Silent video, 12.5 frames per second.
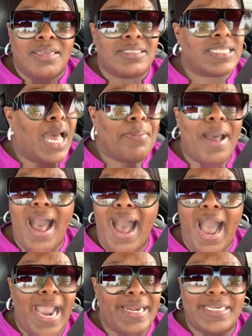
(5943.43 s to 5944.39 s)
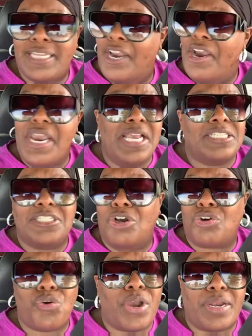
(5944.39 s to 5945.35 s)
Stop hiding. There is
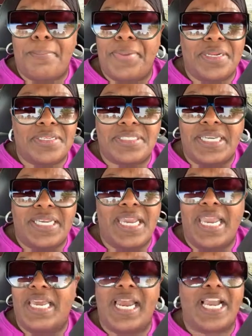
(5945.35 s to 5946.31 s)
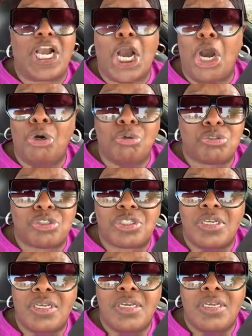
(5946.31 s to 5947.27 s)
no credibility in a ghost.